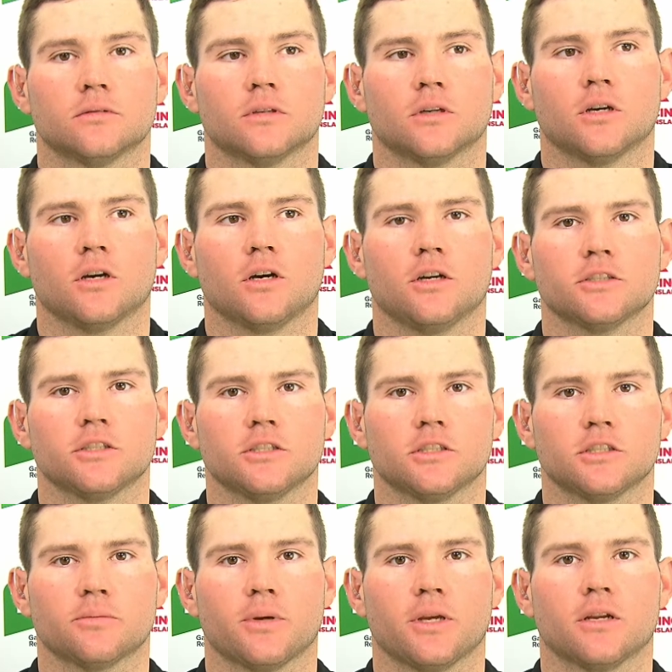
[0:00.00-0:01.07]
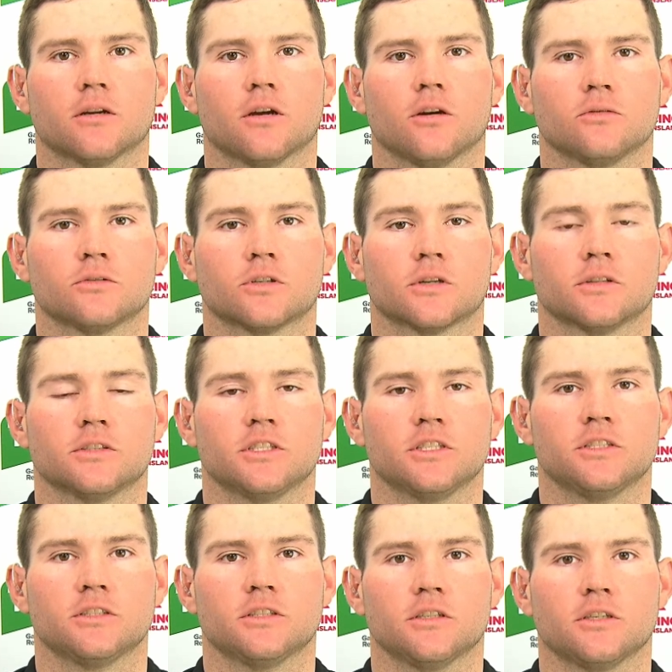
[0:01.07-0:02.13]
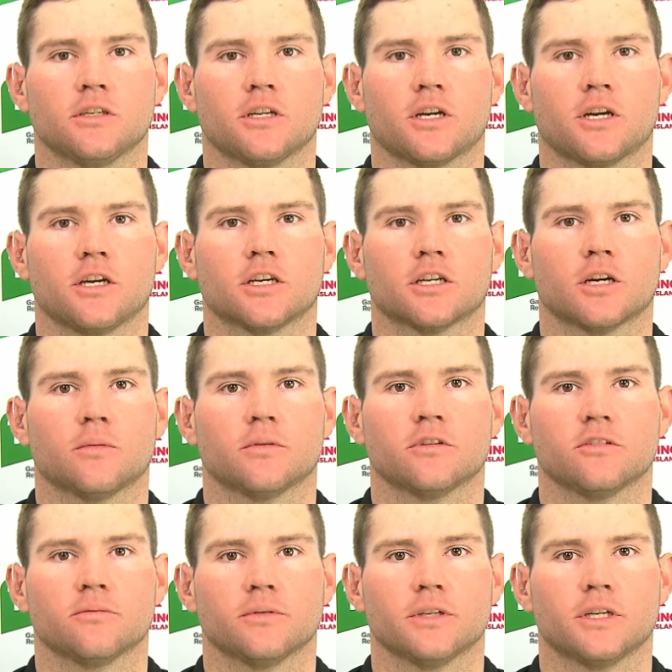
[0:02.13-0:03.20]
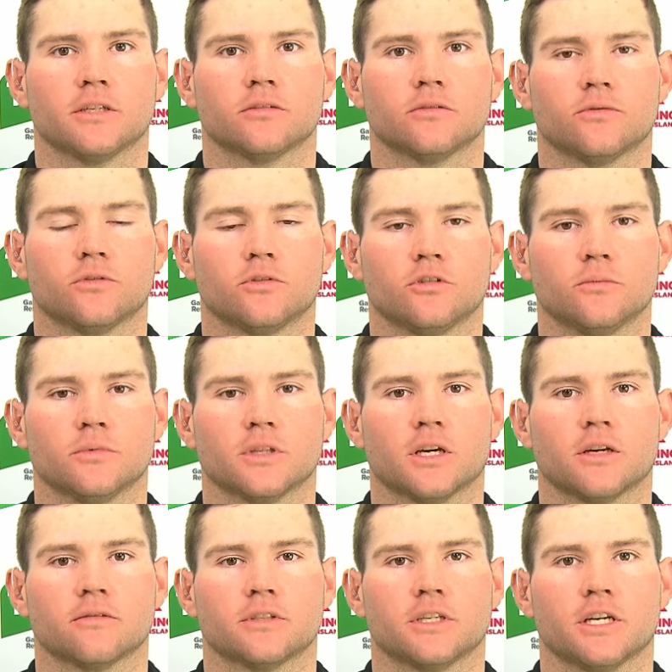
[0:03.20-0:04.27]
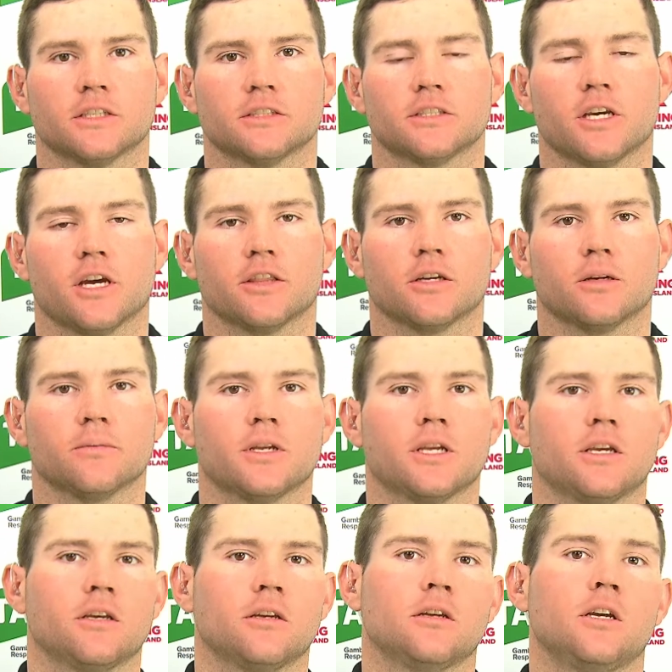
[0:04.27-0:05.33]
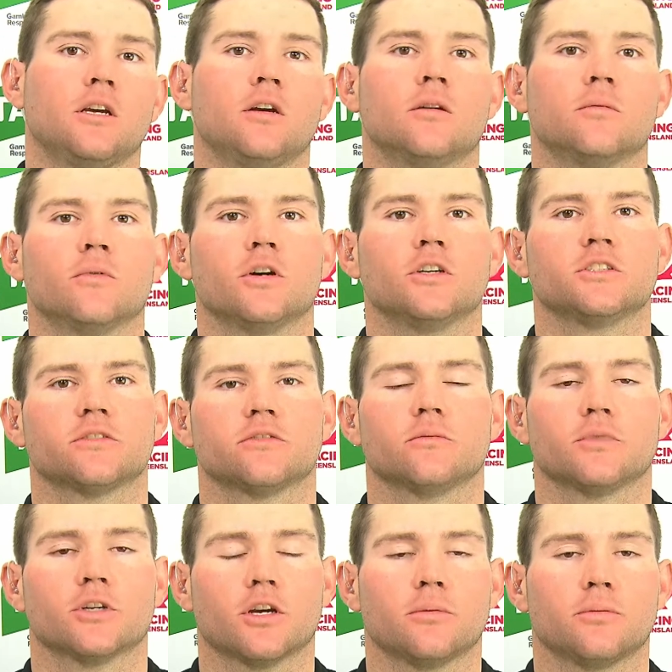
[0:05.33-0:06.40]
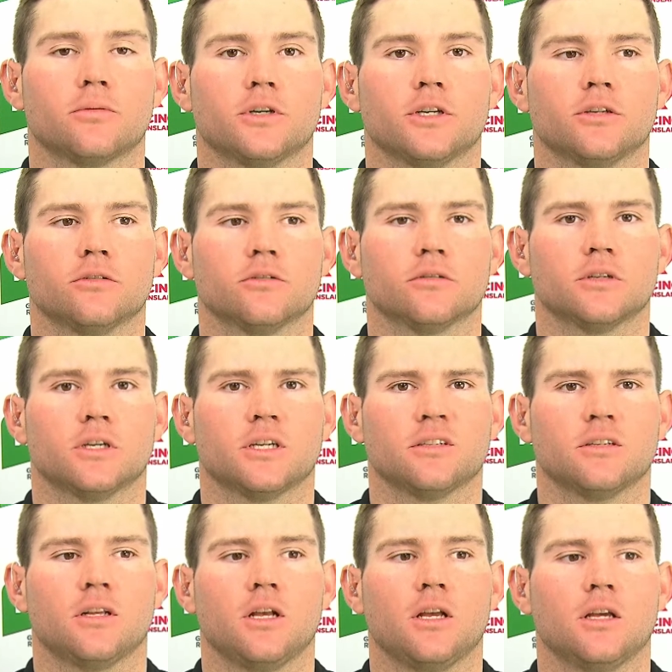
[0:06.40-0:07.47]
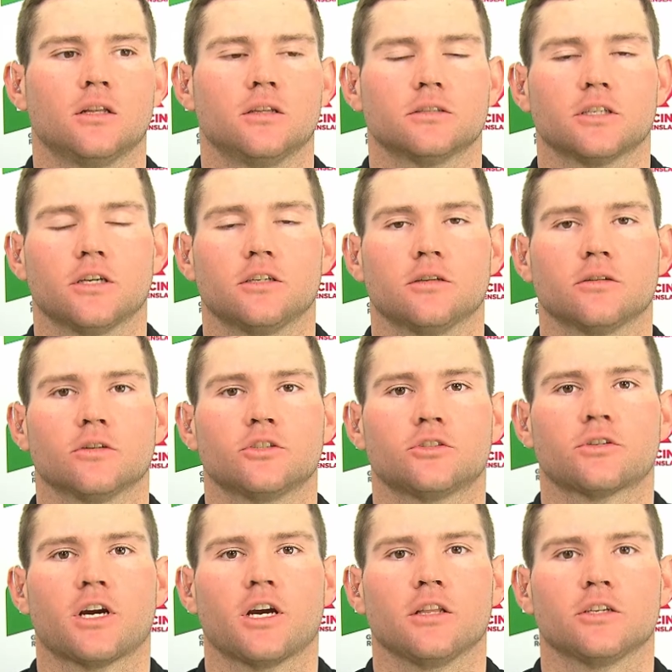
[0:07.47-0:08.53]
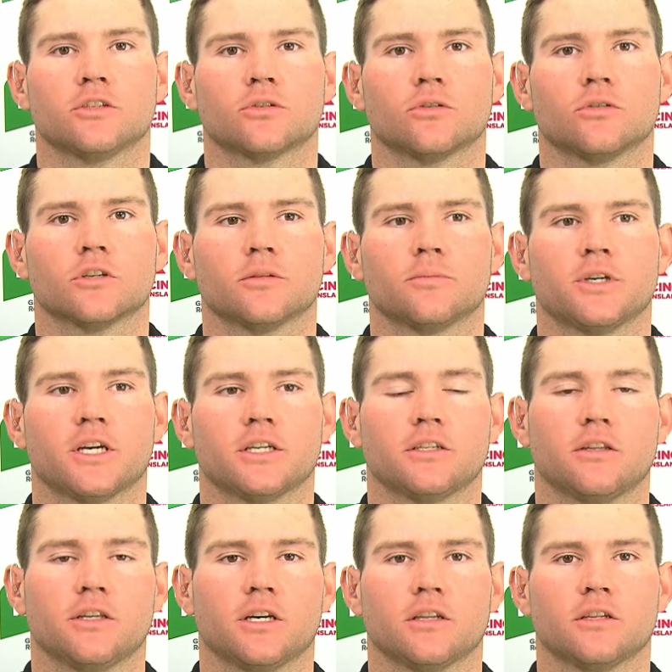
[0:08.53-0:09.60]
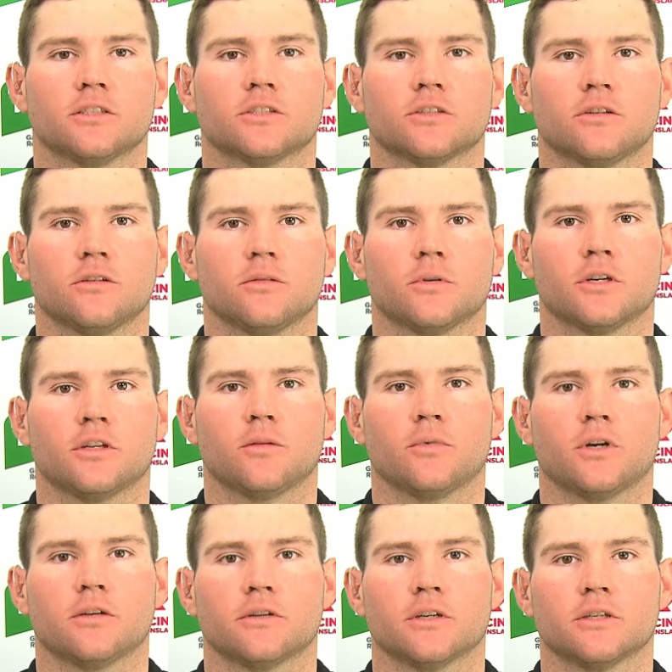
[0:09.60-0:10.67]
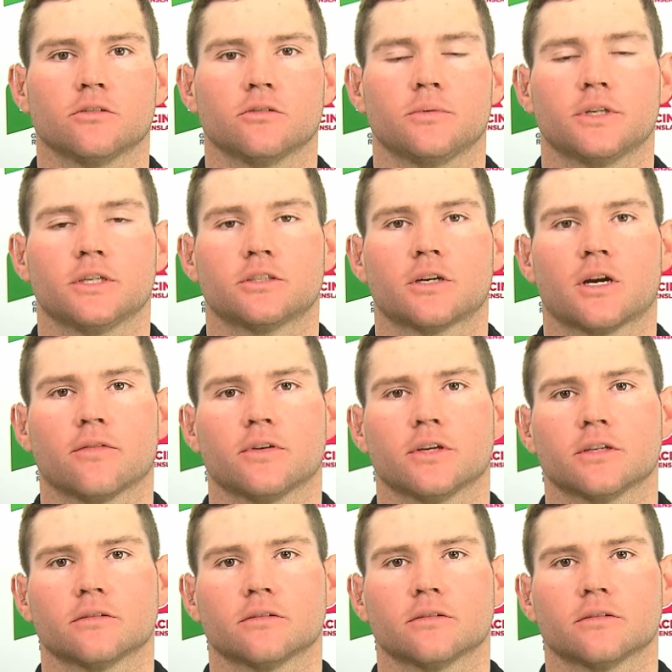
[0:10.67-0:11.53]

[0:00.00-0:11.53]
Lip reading: Oh, she's just been ultra consistent, you know, coming off Menangle form and that down south up here. Most of them go pretty good, and seen a good trailing draw compared to the other 2 where they might run into a bit of traffic.